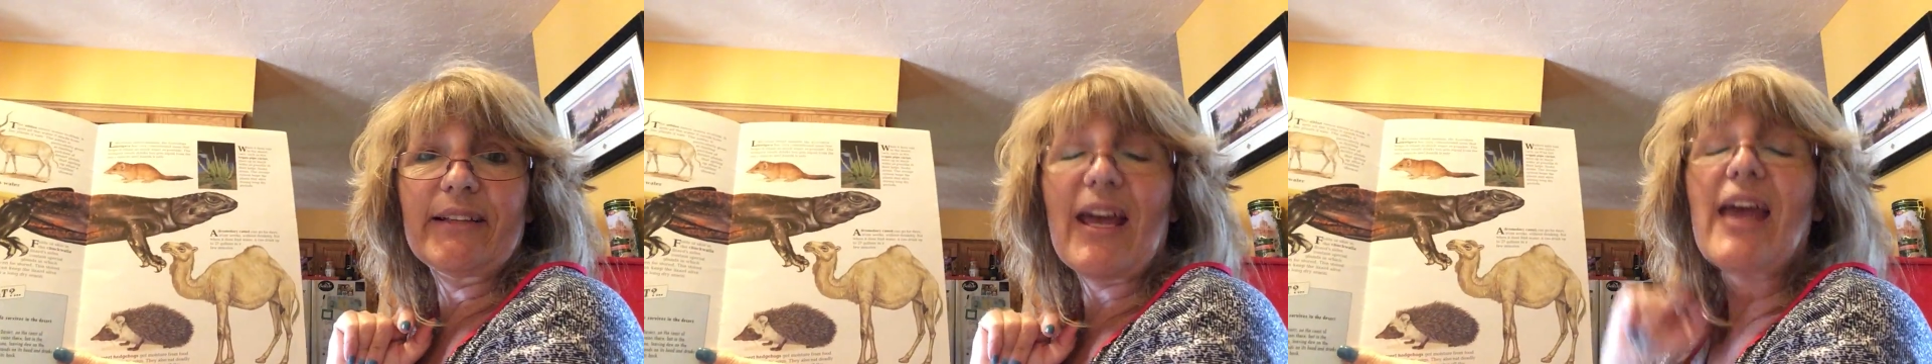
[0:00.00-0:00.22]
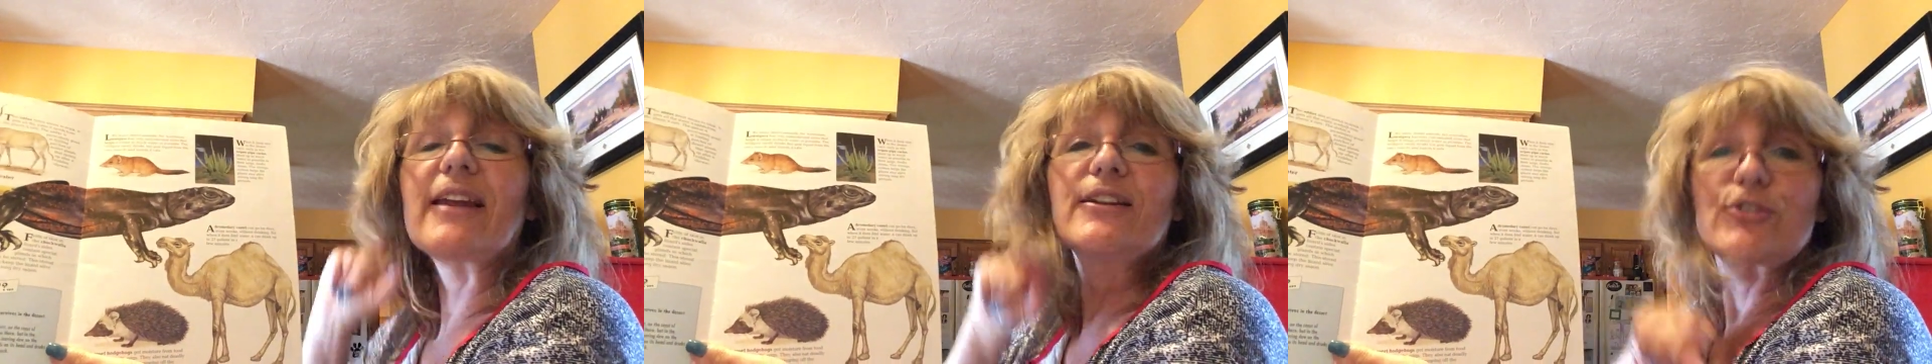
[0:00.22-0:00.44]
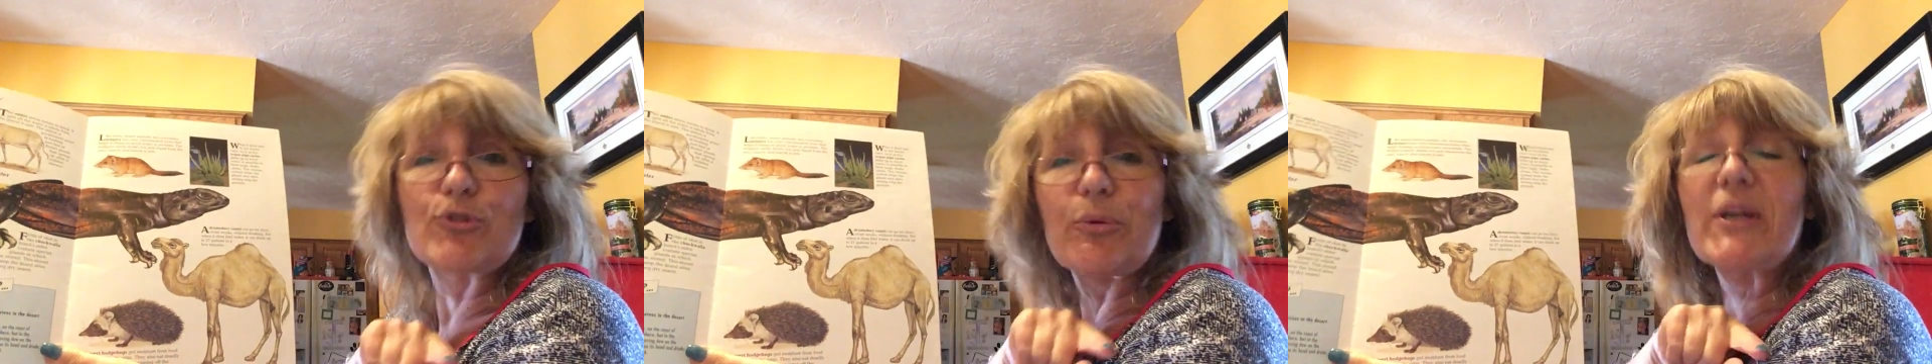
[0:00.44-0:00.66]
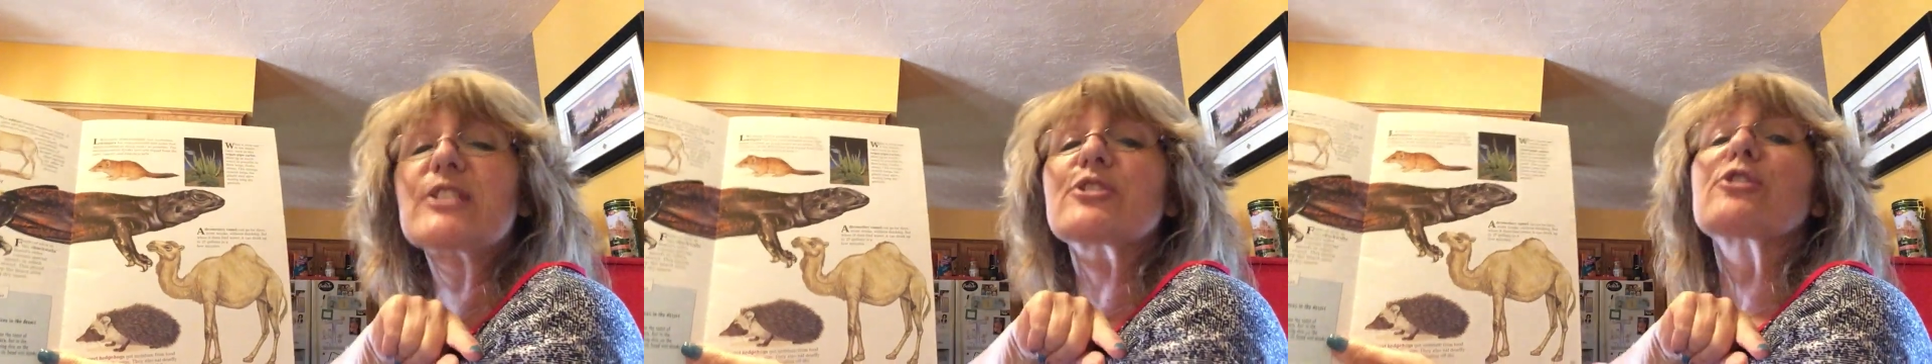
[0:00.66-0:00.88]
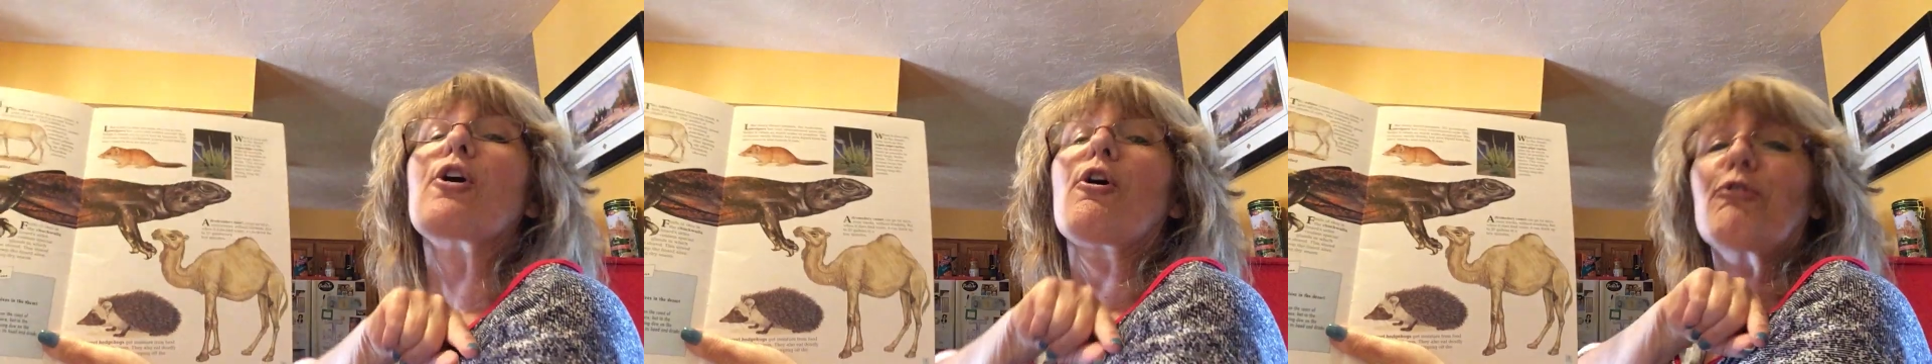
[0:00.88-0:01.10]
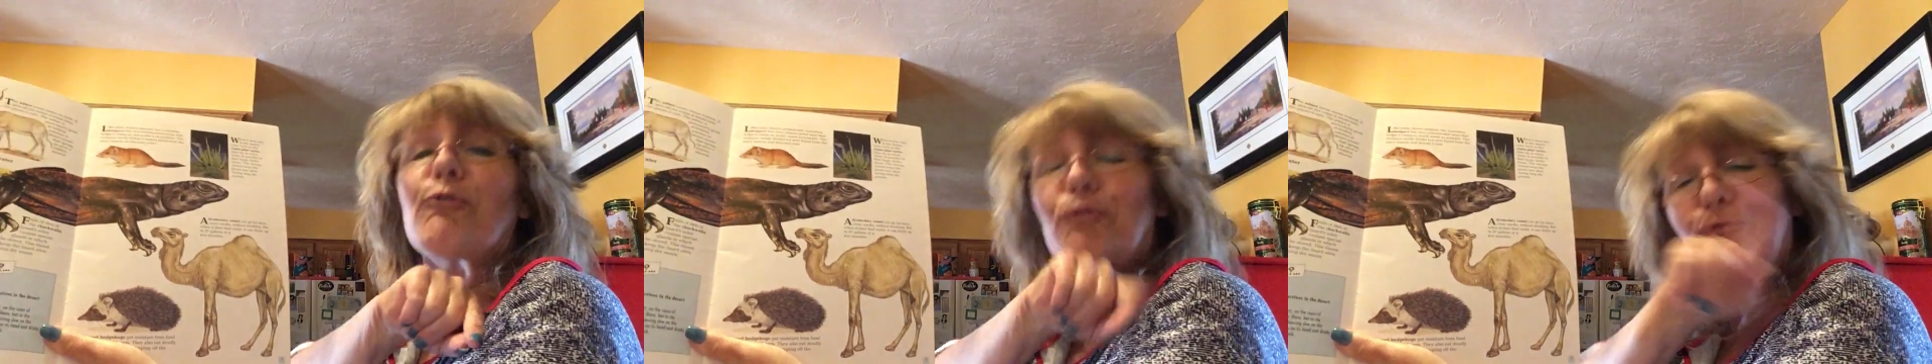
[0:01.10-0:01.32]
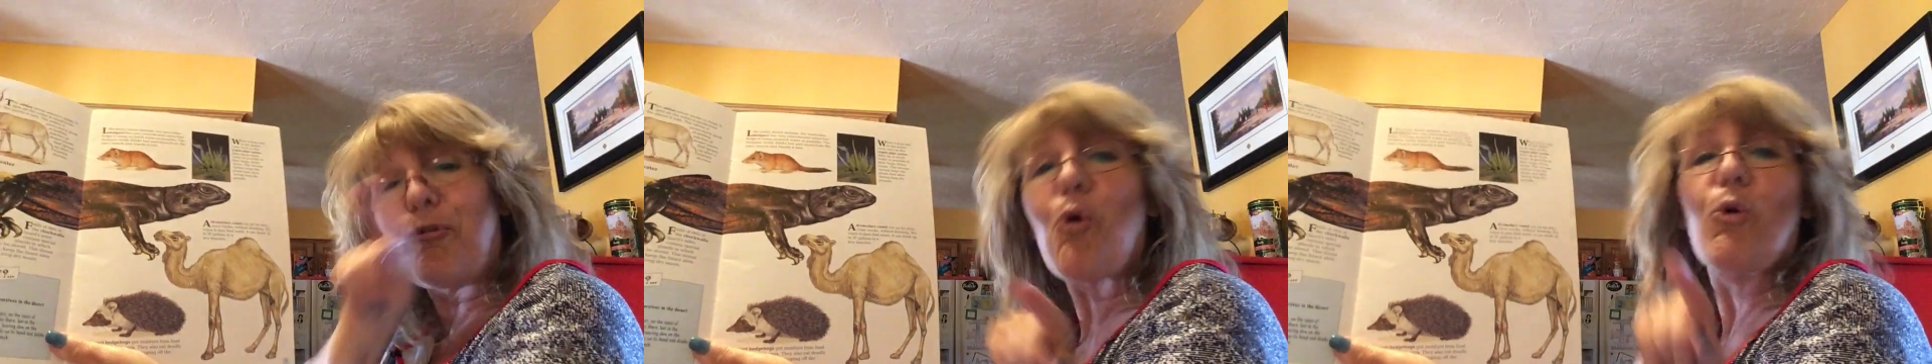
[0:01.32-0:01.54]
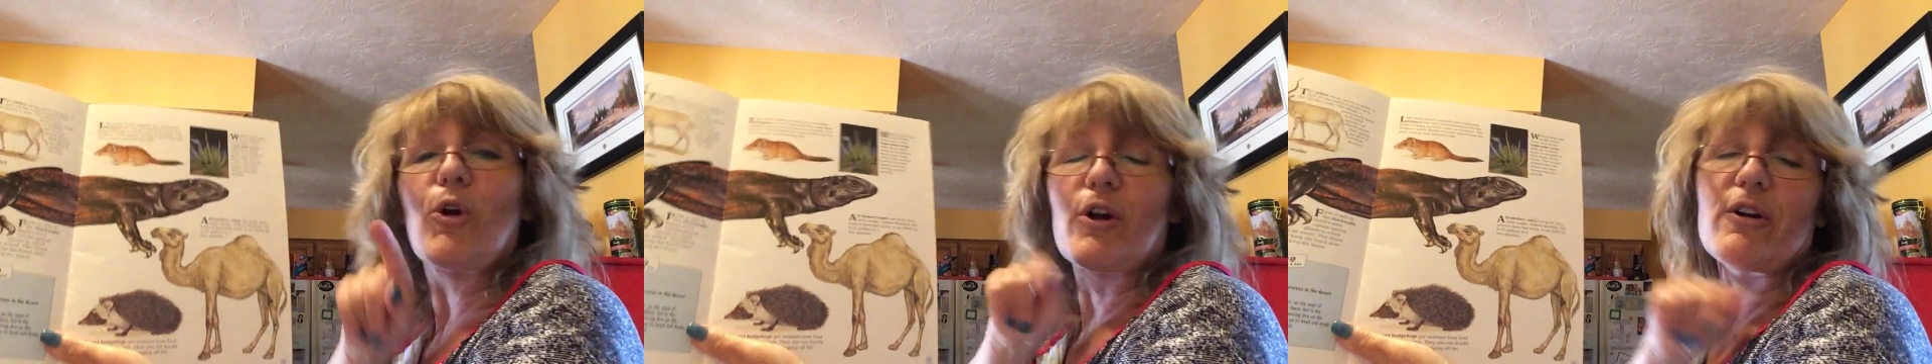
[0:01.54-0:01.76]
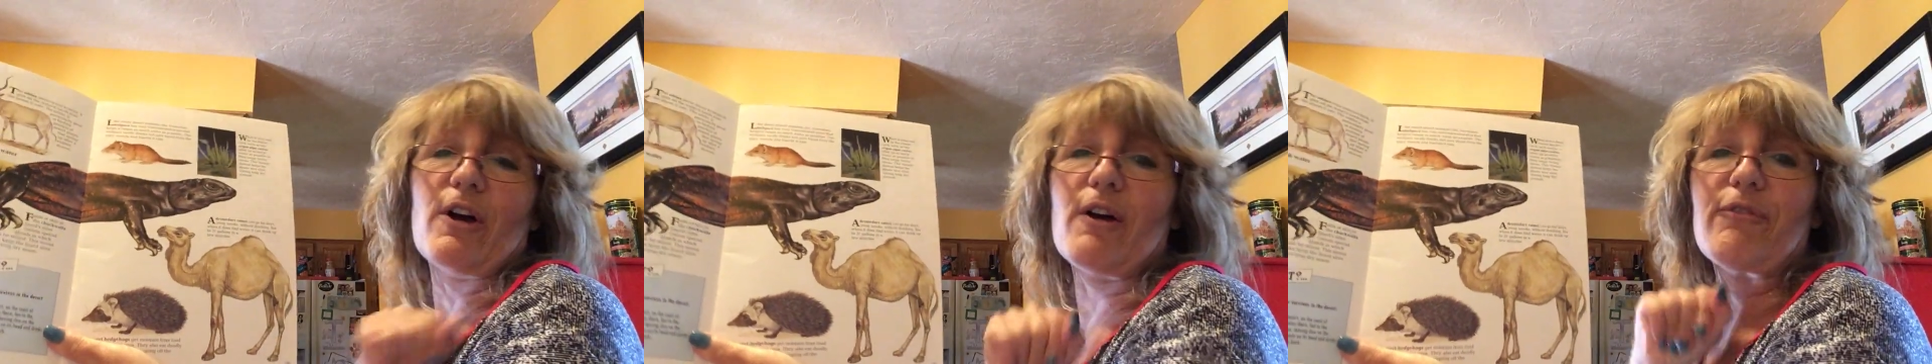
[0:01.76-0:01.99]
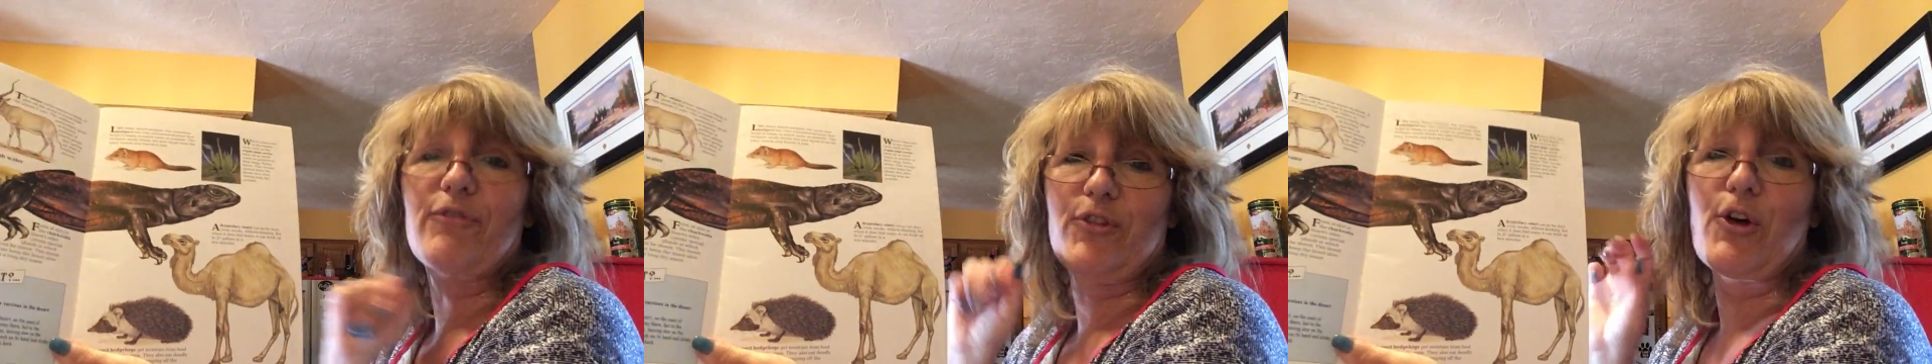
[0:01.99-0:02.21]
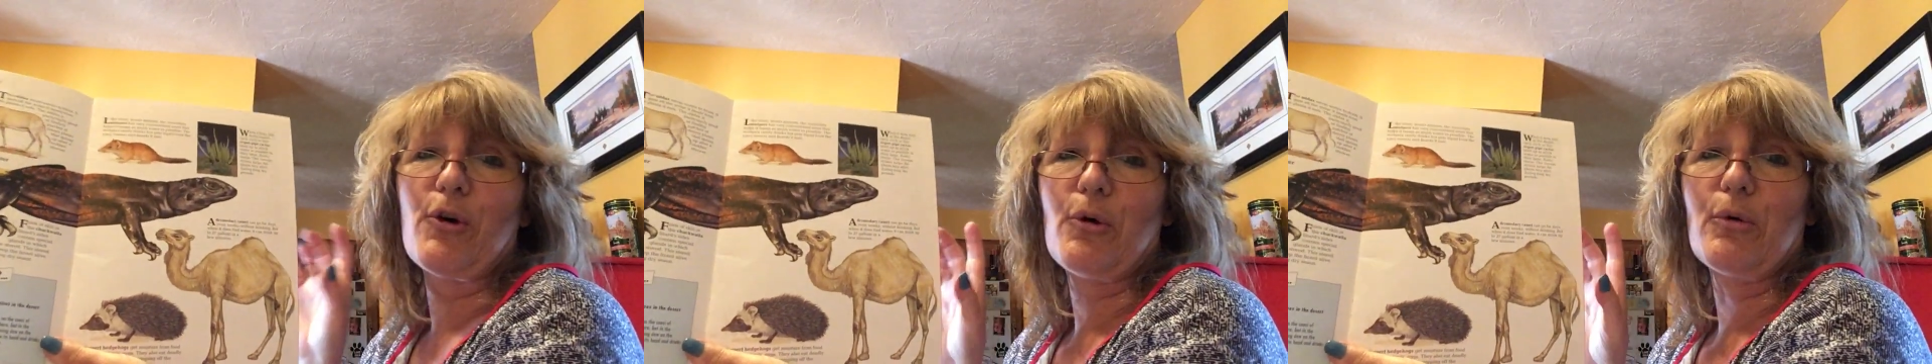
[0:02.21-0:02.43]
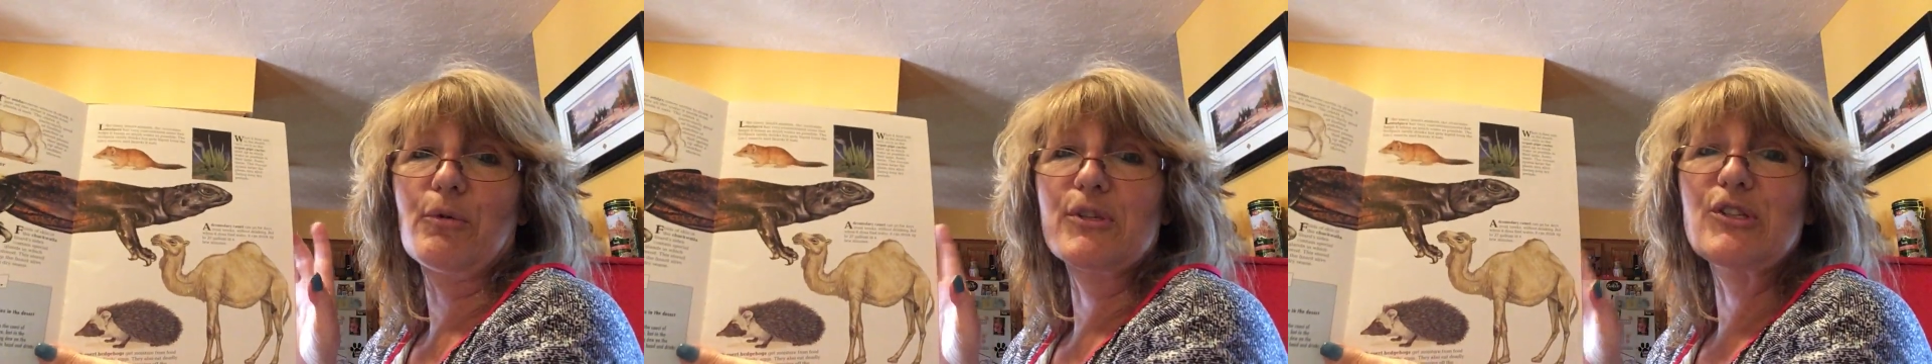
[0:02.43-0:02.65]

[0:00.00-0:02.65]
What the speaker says: and it drinks 4 of those.